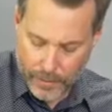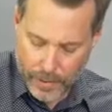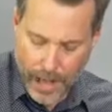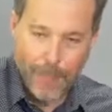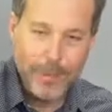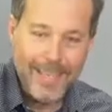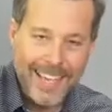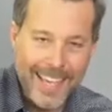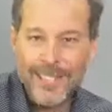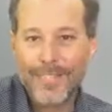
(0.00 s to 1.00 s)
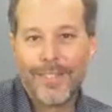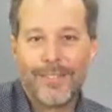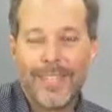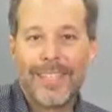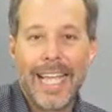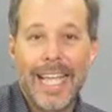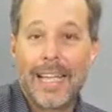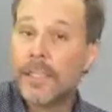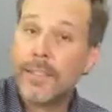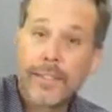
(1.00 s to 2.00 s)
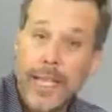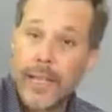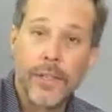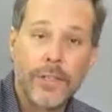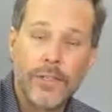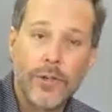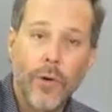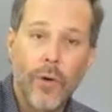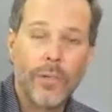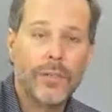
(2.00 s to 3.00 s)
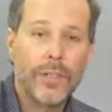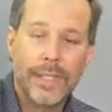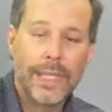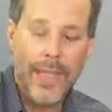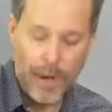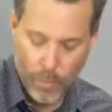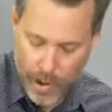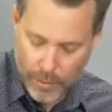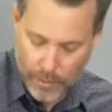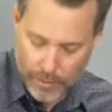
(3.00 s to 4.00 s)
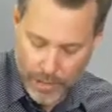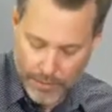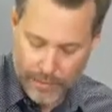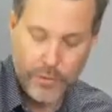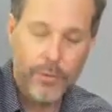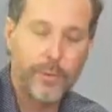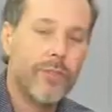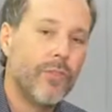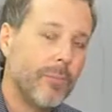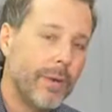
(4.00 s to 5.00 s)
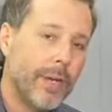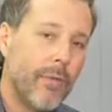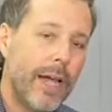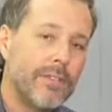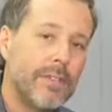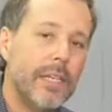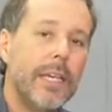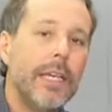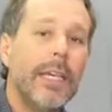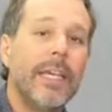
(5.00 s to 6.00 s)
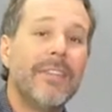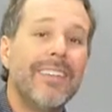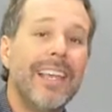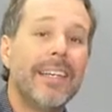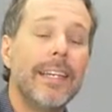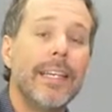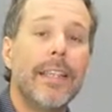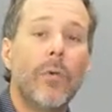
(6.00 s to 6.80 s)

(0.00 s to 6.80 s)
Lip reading: obligation of this hand to stay in control. It's going to take that away where you don't have to do it, because the pick rest is a technique that